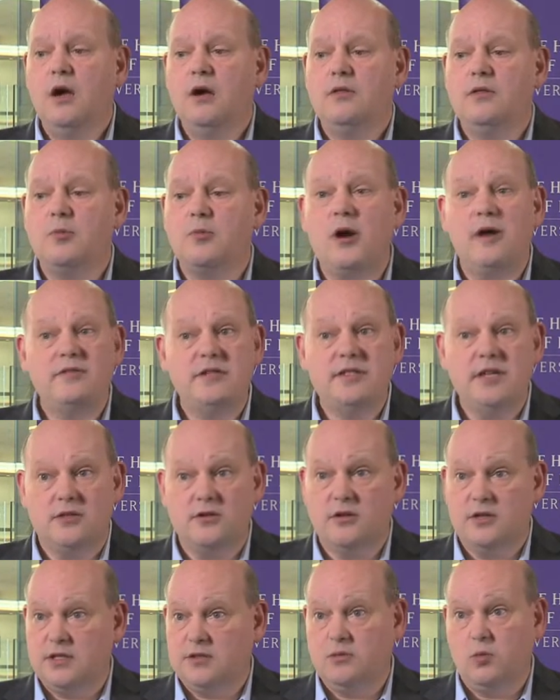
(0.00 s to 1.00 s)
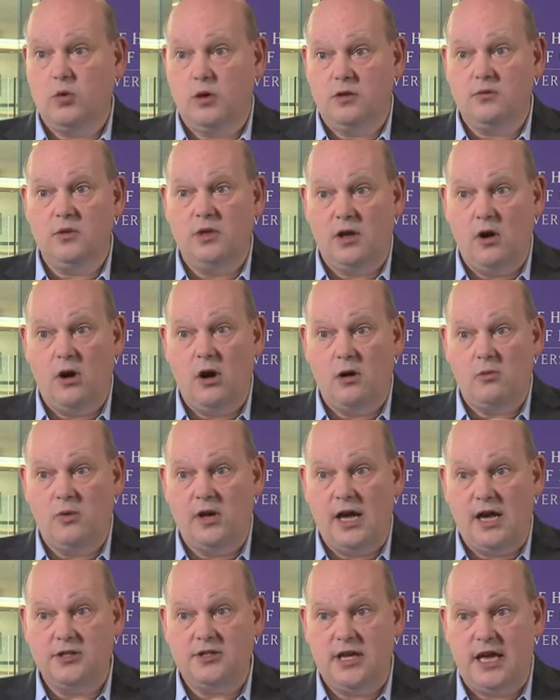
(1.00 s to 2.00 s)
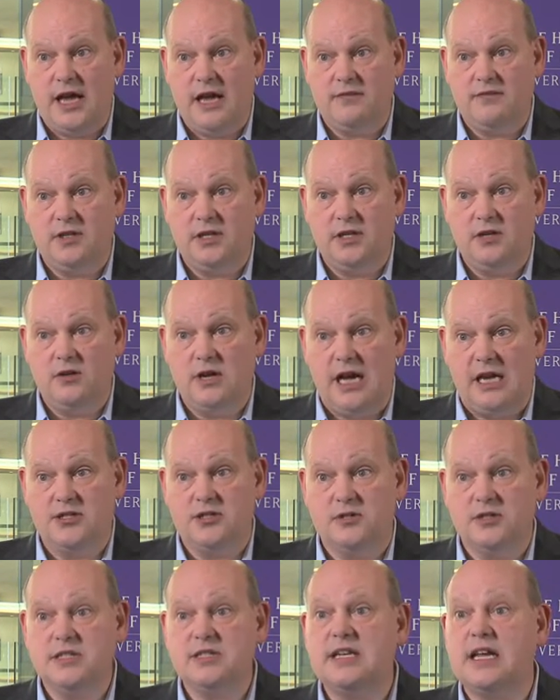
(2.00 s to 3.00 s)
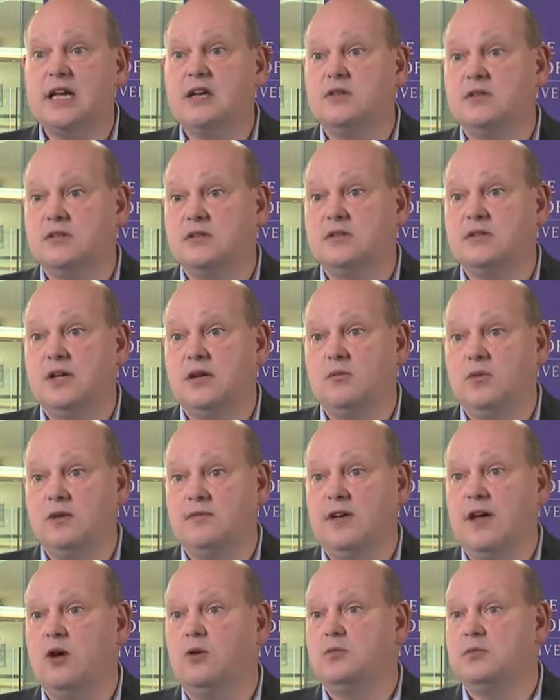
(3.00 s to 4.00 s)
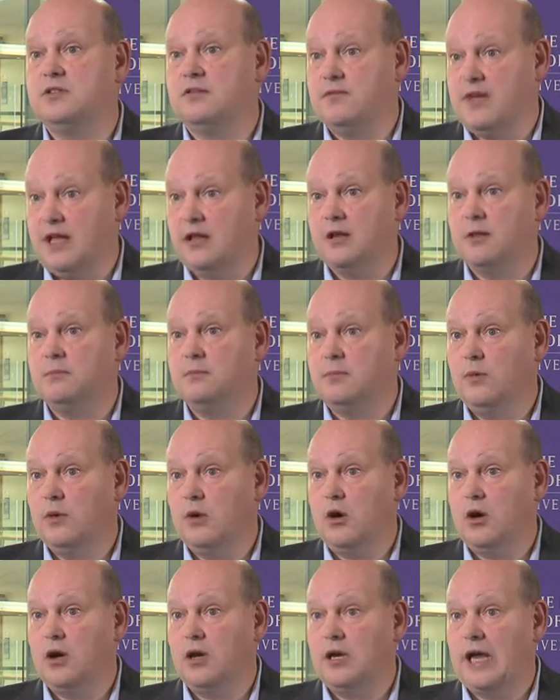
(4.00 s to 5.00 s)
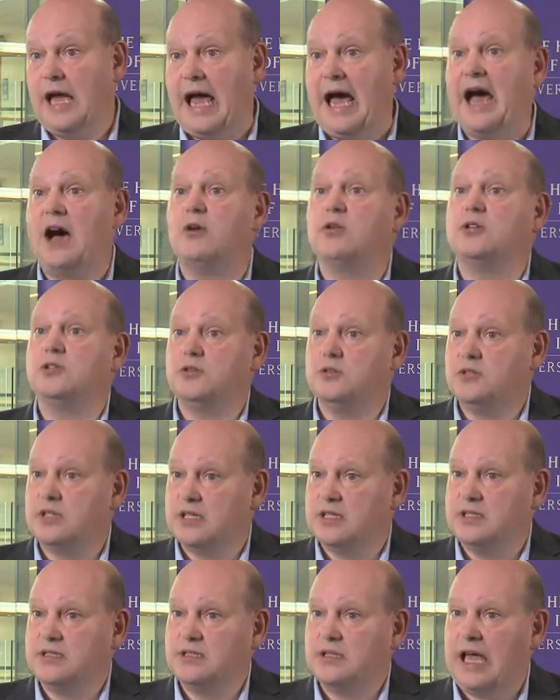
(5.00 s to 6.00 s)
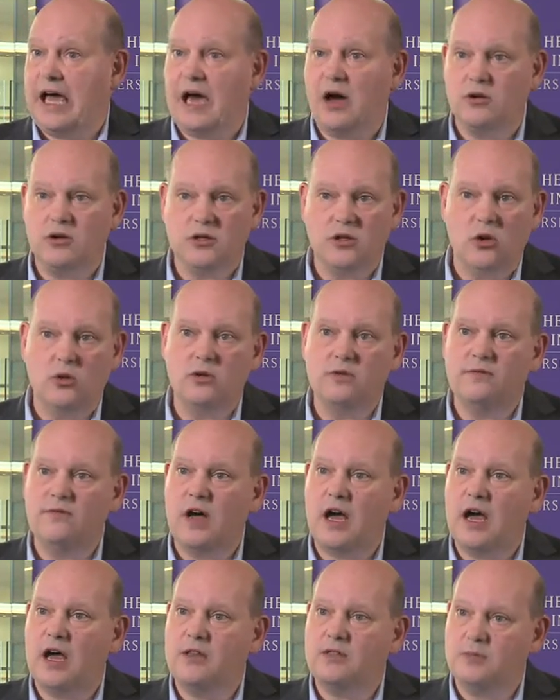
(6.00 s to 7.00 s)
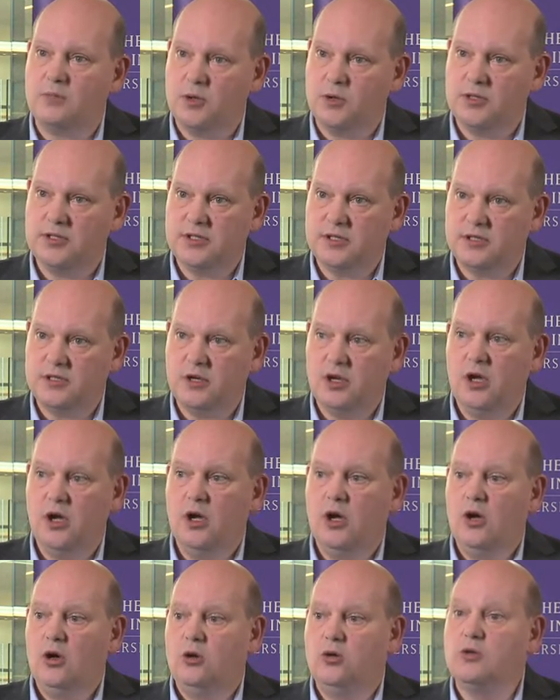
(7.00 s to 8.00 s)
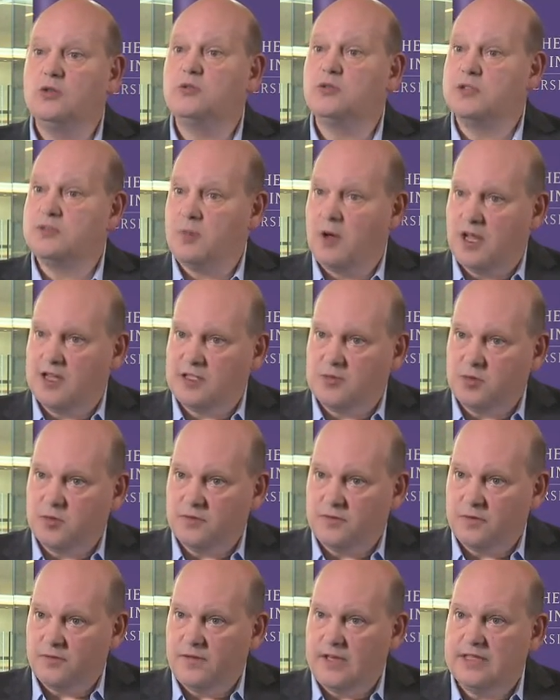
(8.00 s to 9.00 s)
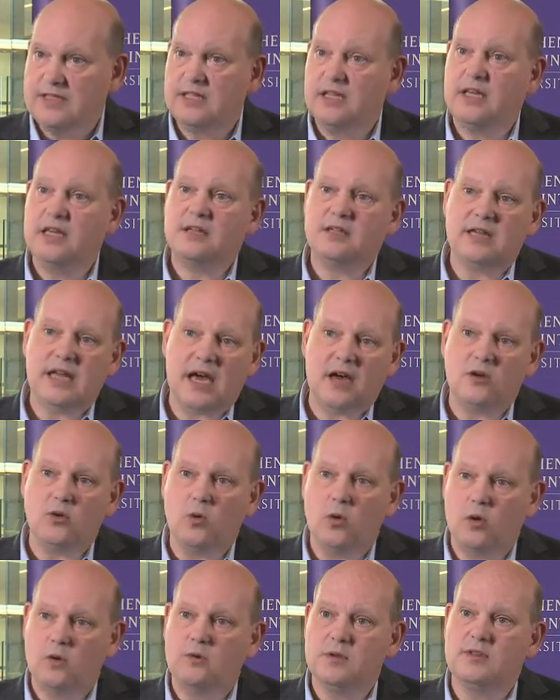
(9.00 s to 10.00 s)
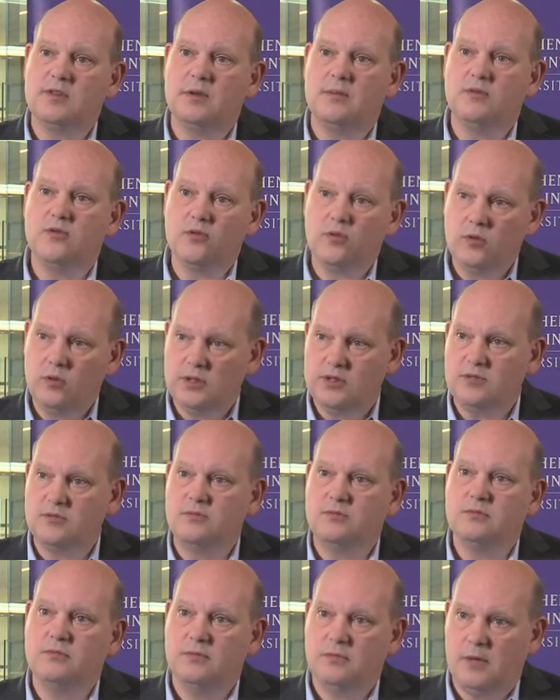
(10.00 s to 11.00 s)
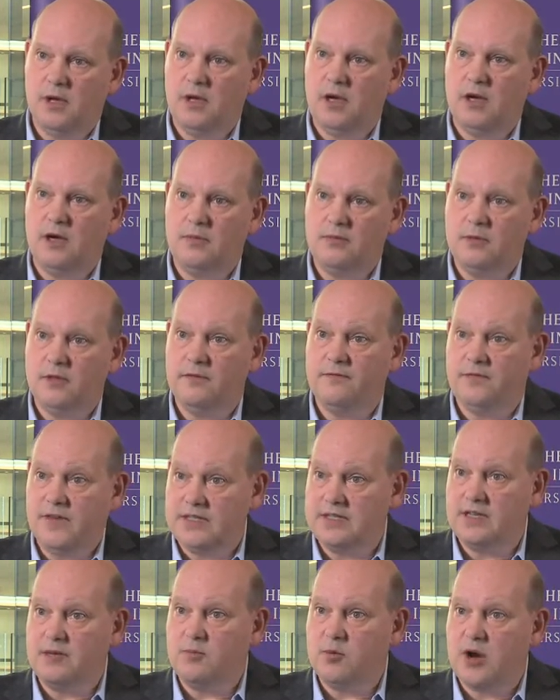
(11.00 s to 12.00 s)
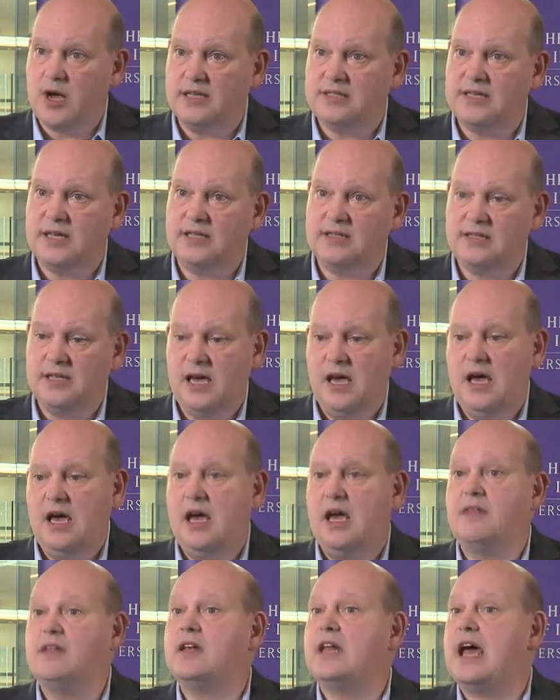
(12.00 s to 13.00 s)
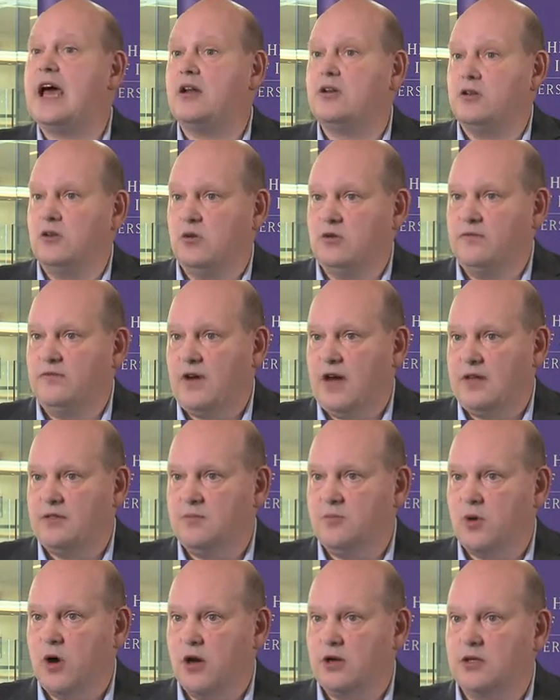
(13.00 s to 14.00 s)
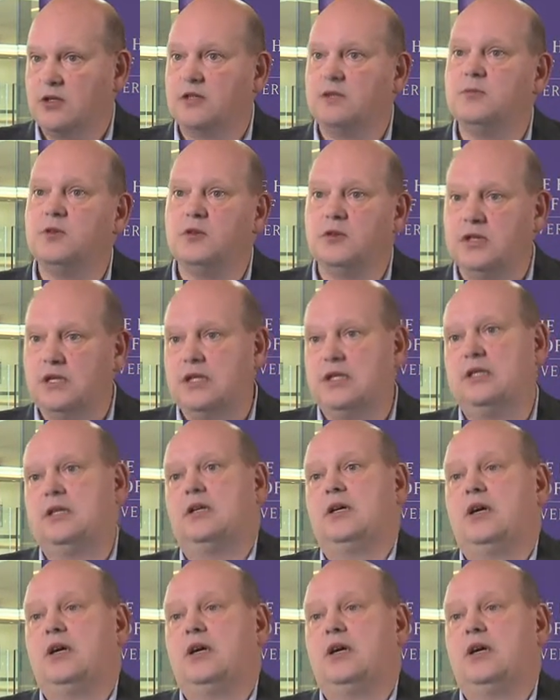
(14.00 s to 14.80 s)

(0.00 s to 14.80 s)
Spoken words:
The private sector has worked really hard. We actually have an international standard that we've helped develop on how to do this, how to notify the person who's responsible for fixing it and how to work with them through the fixing process, and then how to notify the broader community.